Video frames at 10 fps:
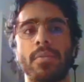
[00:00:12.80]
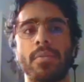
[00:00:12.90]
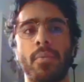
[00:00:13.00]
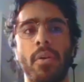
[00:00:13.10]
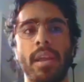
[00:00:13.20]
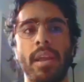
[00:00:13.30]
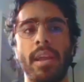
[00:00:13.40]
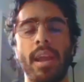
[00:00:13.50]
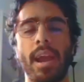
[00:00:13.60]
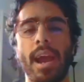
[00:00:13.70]

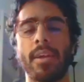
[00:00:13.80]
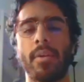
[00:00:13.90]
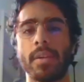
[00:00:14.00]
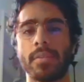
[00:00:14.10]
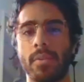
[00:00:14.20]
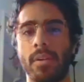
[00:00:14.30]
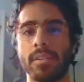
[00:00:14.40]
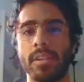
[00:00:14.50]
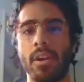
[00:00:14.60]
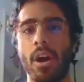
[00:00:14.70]
working at a restaurant
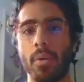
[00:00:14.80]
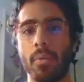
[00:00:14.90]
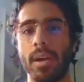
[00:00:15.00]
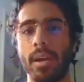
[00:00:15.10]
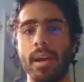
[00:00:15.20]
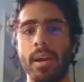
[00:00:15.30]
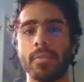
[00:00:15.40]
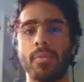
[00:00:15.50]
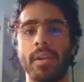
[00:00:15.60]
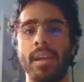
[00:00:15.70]
in Ottawa. I was
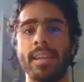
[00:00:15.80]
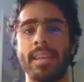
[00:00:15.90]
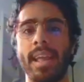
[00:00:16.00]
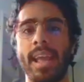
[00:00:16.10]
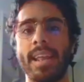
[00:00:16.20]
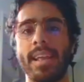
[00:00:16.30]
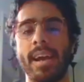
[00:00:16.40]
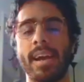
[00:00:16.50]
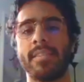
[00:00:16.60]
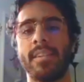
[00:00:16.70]
working at the King
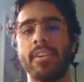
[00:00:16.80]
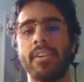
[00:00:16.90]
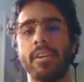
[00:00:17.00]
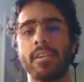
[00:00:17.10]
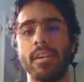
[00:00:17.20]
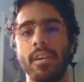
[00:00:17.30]
as a line cook.